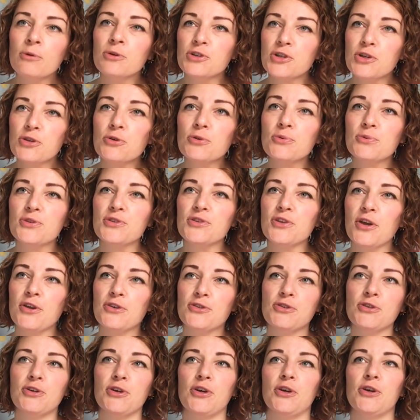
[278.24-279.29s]
which I thought was
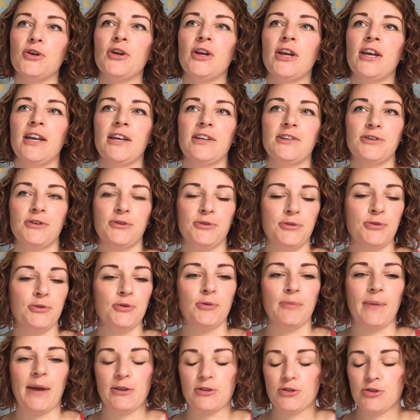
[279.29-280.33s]
so true, she was
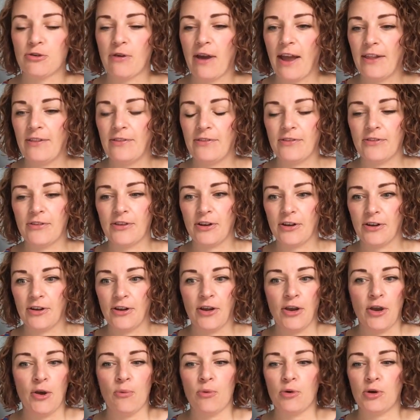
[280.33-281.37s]
talking about trends and
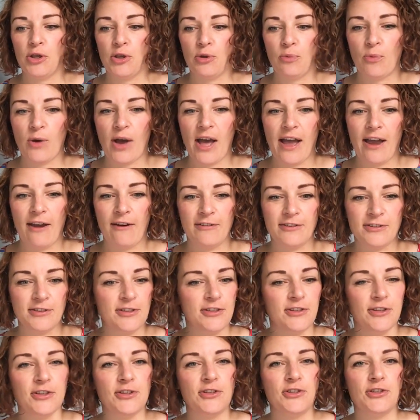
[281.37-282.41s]
what you wear,
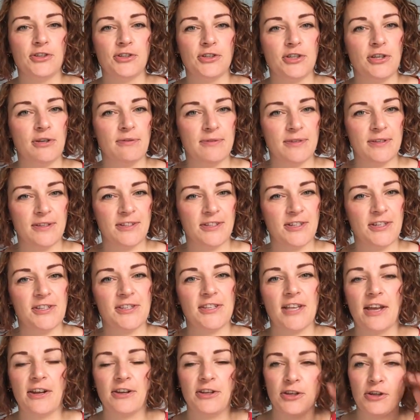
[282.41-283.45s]
and she she
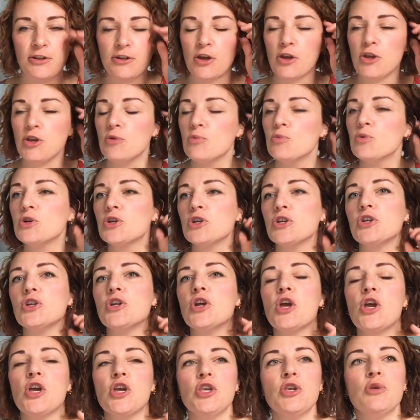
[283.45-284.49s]
said, you know, you
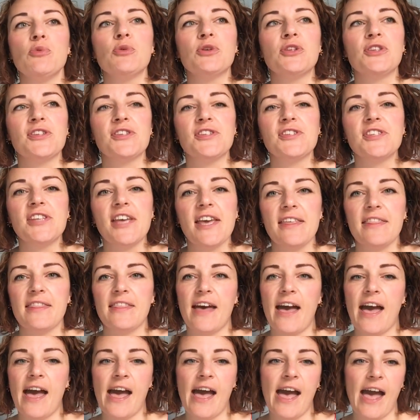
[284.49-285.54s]
wouldn't you wouldn't sit
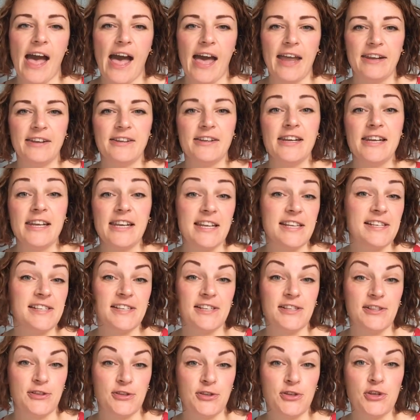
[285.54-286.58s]
there and
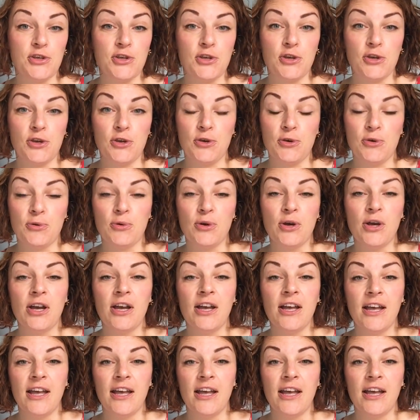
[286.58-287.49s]
listen to